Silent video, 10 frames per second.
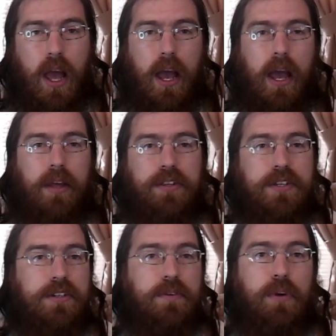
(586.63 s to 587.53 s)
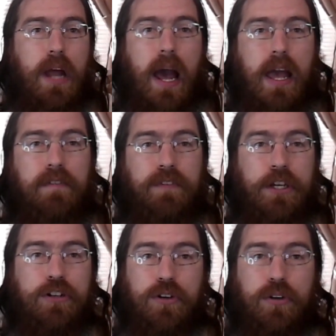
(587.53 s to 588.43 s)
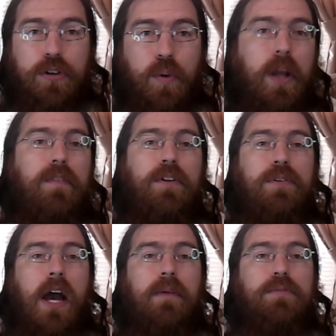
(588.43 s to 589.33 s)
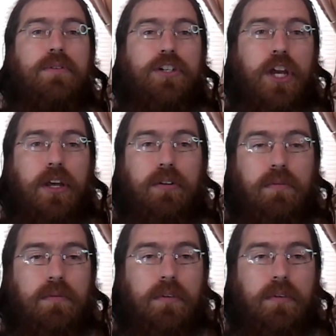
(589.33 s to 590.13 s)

And this is someone I have featured quite a few times on the channel.